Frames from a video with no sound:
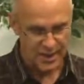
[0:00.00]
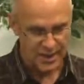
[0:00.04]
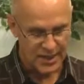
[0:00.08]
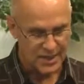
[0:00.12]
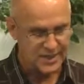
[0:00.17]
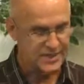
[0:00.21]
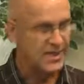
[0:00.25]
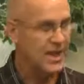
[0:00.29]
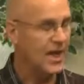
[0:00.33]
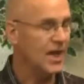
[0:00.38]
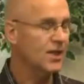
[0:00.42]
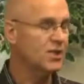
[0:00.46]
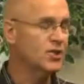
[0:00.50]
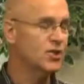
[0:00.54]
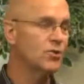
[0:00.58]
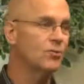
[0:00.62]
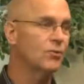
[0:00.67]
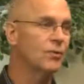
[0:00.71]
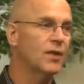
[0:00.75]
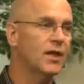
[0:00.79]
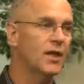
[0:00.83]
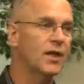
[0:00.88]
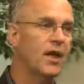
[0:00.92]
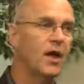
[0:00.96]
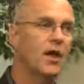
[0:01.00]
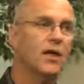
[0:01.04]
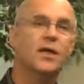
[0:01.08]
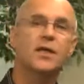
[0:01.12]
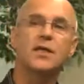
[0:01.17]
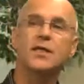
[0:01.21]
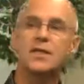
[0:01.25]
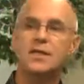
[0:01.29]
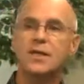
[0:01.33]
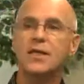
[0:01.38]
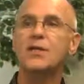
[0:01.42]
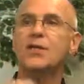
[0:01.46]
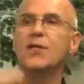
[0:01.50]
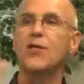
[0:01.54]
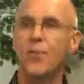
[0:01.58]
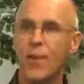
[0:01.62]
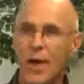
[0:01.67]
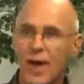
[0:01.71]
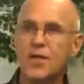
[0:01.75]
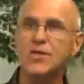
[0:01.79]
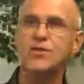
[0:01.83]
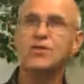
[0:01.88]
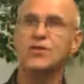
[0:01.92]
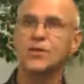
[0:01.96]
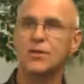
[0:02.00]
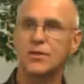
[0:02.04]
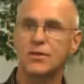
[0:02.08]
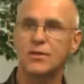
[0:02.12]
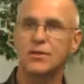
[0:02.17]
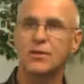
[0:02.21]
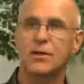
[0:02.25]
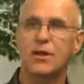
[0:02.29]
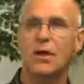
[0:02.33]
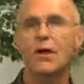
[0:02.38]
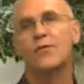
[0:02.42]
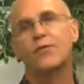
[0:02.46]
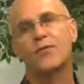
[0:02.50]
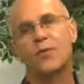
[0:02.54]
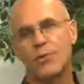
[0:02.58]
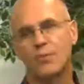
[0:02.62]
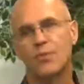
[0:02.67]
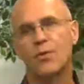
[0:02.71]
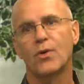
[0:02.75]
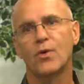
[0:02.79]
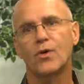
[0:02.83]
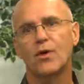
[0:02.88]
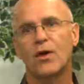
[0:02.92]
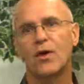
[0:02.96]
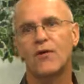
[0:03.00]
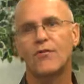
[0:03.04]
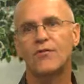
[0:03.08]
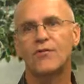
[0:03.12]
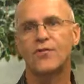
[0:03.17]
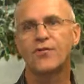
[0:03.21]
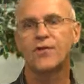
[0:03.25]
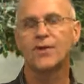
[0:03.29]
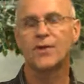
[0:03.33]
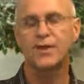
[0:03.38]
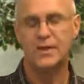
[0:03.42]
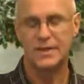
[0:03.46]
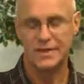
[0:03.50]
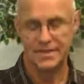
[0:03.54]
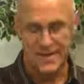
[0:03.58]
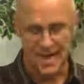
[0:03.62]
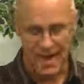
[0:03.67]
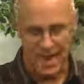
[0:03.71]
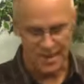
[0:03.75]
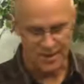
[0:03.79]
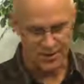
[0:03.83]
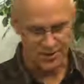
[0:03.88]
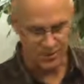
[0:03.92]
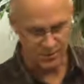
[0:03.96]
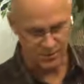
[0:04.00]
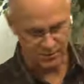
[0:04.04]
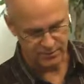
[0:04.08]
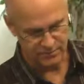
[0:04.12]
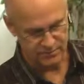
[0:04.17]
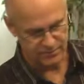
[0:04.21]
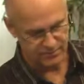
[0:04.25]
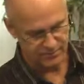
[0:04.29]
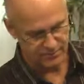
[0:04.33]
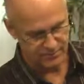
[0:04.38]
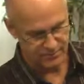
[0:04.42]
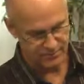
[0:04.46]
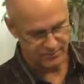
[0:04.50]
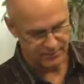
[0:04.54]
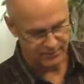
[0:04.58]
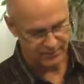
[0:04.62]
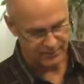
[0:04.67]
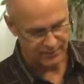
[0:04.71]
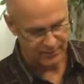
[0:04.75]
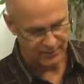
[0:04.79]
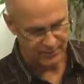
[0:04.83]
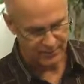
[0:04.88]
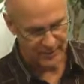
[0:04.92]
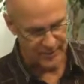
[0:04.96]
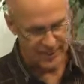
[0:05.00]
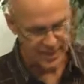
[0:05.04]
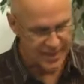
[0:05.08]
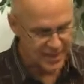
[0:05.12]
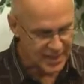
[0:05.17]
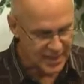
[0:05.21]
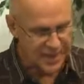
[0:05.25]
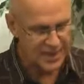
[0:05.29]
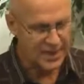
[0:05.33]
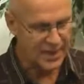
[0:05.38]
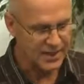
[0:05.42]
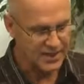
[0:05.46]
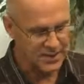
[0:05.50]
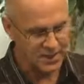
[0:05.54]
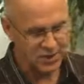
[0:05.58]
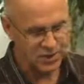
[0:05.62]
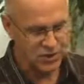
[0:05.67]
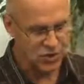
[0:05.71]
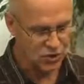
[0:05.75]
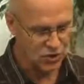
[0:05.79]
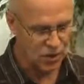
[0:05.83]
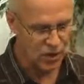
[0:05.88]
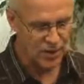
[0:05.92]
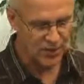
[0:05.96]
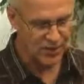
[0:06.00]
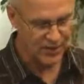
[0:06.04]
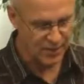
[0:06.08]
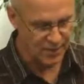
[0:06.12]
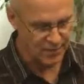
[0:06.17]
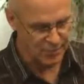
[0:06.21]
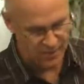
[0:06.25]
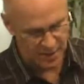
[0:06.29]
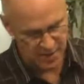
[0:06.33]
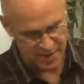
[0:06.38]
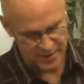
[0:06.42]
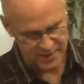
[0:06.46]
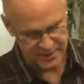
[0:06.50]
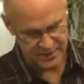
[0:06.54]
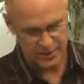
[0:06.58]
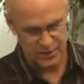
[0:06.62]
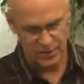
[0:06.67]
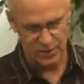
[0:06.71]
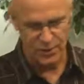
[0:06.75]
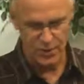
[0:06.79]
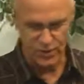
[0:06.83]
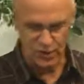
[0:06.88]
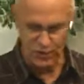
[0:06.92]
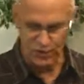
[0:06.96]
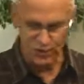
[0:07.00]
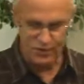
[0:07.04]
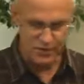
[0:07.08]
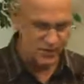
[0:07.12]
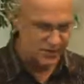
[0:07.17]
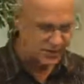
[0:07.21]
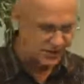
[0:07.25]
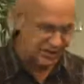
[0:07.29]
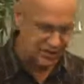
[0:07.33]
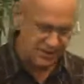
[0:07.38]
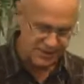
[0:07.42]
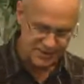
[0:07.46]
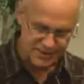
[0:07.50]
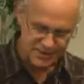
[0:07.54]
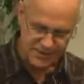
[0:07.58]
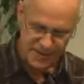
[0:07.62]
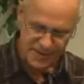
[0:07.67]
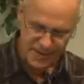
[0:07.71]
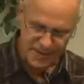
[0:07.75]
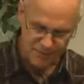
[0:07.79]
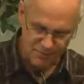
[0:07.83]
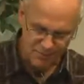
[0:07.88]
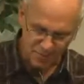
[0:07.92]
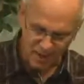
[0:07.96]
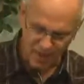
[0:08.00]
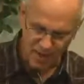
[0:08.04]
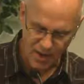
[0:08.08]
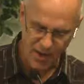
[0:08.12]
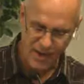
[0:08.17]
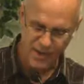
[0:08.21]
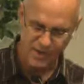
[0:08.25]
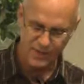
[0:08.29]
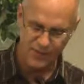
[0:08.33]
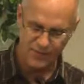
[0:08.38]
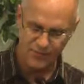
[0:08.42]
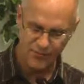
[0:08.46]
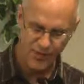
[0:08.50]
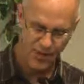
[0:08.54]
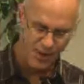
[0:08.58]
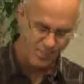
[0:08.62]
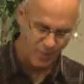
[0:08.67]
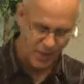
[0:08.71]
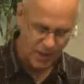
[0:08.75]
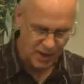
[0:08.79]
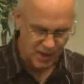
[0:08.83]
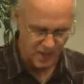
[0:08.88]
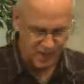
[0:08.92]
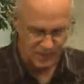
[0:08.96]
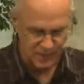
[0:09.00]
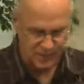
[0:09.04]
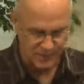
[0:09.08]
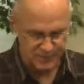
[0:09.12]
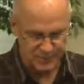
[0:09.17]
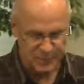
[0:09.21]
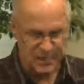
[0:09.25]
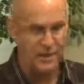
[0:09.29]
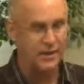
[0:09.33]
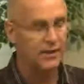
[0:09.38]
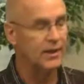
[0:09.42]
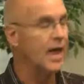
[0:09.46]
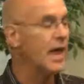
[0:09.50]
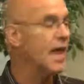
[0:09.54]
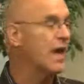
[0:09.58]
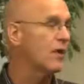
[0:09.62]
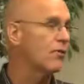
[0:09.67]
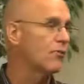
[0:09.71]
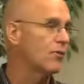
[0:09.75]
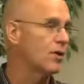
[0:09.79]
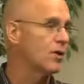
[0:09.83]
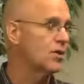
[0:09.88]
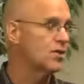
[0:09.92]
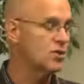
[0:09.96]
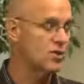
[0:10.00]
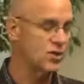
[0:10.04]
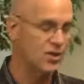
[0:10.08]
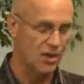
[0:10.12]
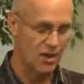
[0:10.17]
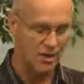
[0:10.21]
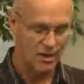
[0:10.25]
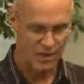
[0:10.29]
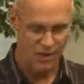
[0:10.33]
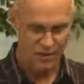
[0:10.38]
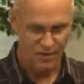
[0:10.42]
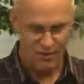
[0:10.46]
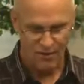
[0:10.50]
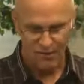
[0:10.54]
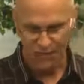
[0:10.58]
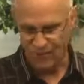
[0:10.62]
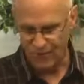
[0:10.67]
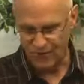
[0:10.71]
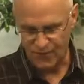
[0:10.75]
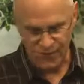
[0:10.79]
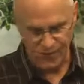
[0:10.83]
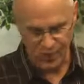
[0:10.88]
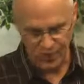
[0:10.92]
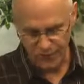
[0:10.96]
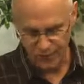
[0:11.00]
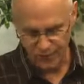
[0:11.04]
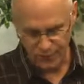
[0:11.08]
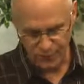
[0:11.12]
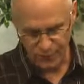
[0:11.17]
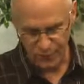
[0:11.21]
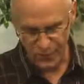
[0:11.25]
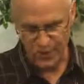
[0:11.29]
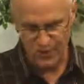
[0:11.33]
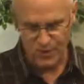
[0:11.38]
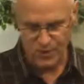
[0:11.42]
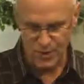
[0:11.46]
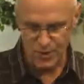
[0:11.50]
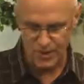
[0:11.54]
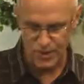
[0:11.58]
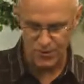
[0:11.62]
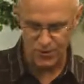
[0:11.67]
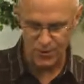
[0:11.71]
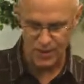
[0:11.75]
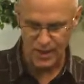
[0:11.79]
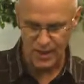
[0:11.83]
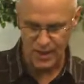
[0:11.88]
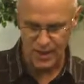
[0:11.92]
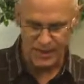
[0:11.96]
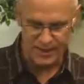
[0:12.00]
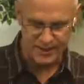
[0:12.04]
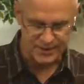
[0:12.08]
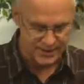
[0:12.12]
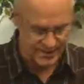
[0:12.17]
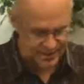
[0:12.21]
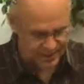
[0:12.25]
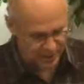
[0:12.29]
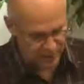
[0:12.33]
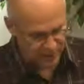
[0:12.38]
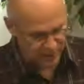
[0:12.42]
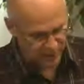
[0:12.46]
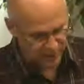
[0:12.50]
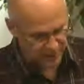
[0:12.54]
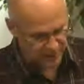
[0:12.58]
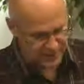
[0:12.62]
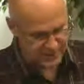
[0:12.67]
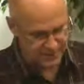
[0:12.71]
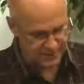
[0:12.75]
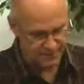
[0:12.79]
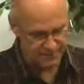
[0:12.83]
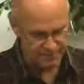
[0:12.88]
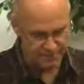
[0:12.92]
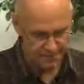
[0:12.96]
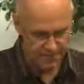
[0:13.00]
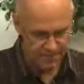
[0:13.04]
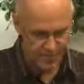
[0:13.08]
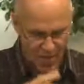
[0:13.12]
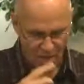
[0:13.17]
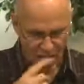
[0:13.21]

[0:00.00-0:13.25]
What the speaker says: is actually a continuation of the book of Daniel. In it, John the Apostle uses the same kind of apocalyptic language filled with imagery and symbolism